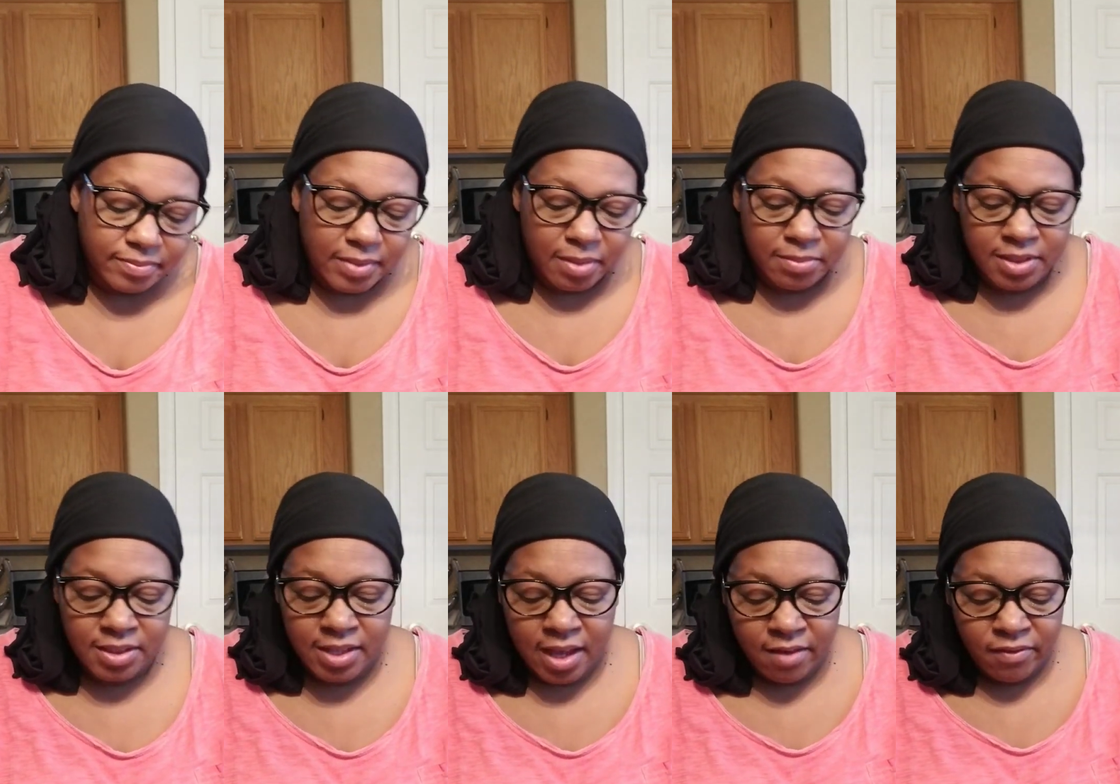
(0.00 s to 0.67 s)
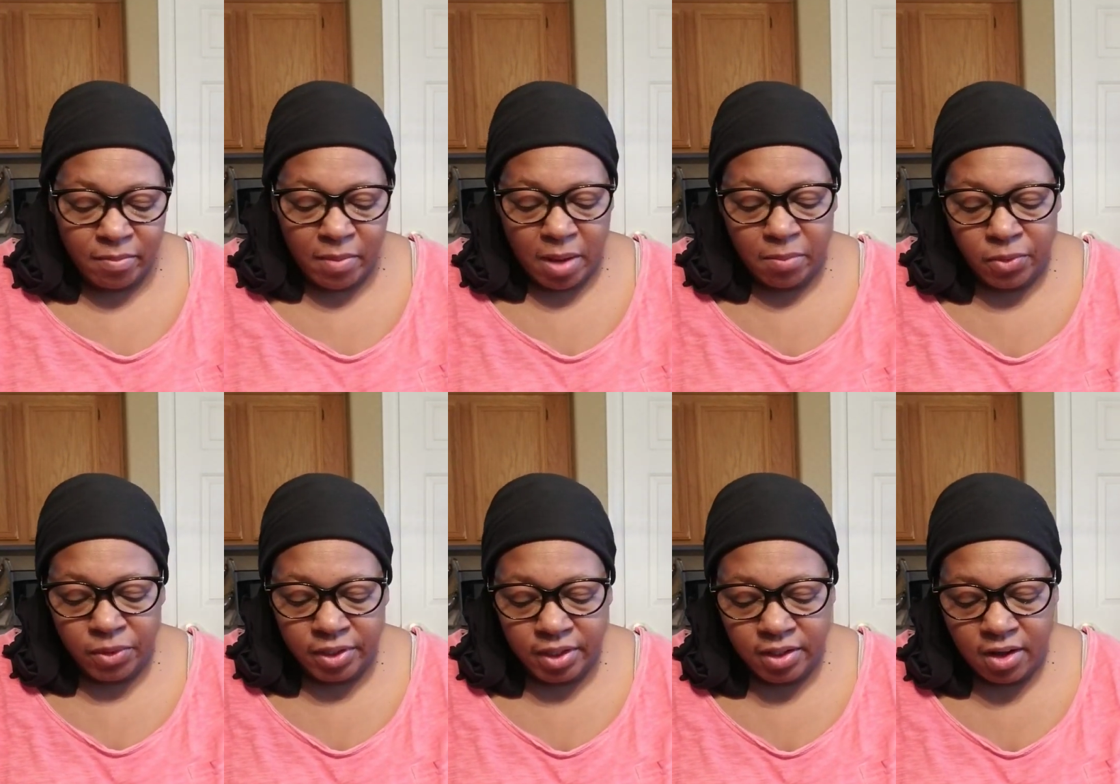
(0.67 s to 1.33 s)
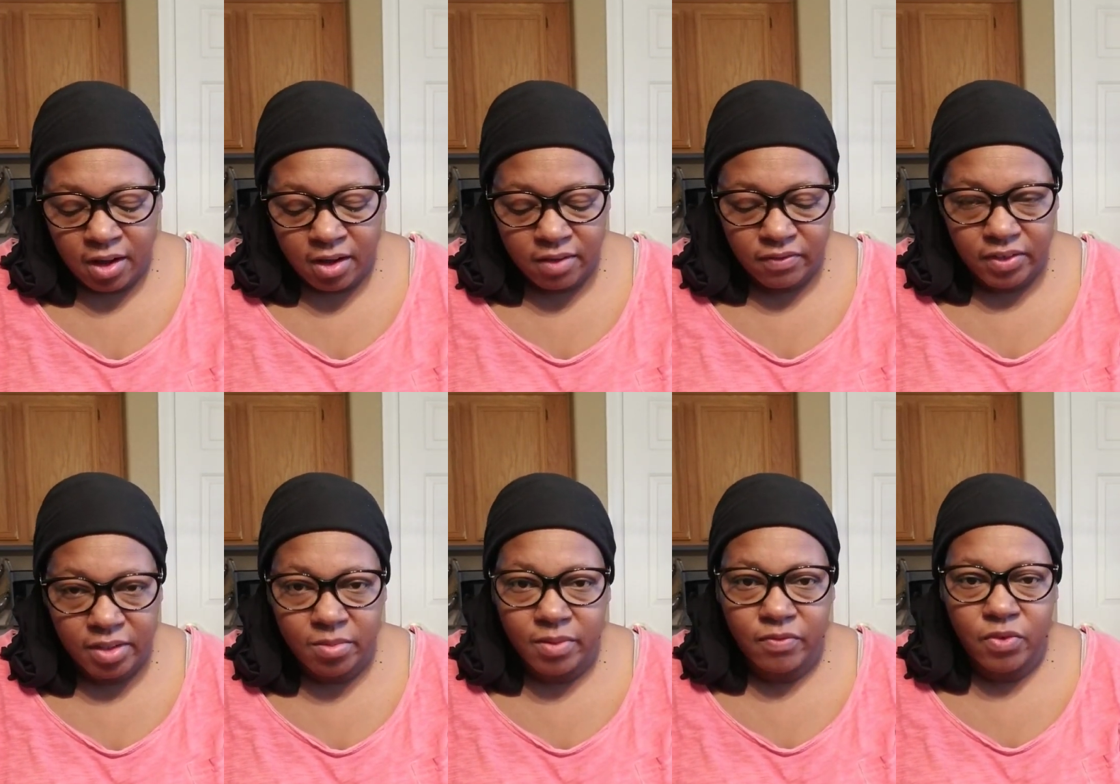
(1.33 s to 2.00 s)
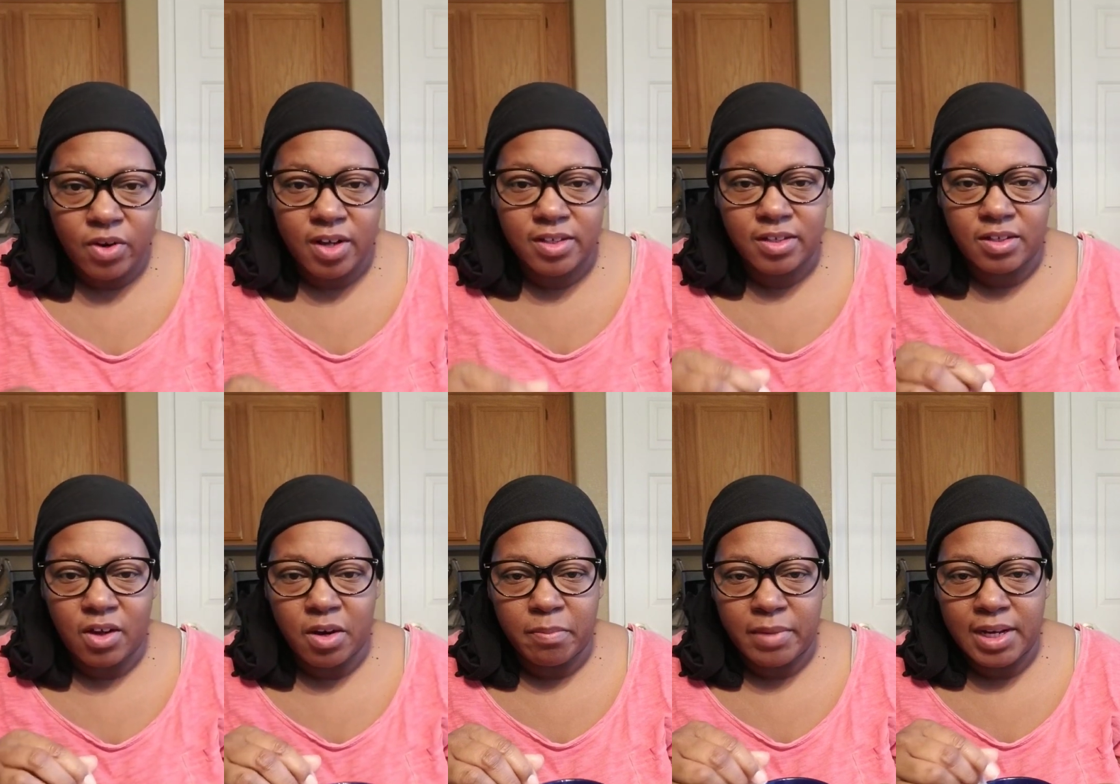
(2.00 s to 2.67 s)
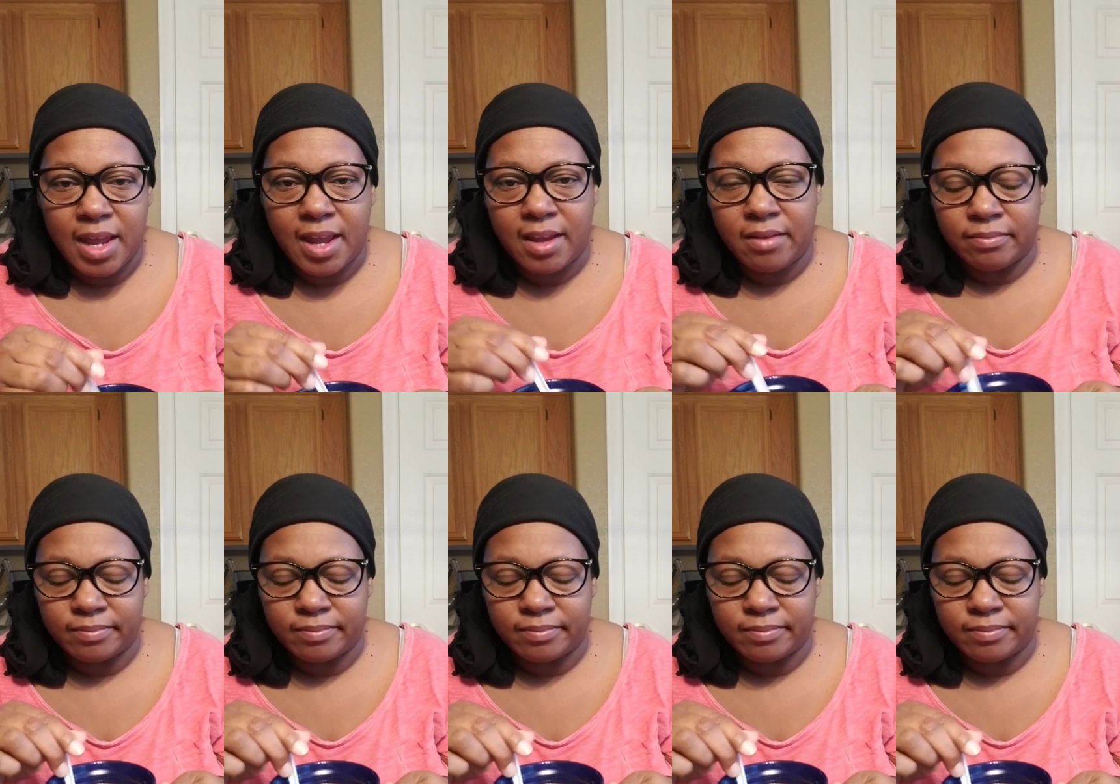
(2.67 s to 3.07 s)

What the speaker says: I'm just having my morning coffee before I start my day.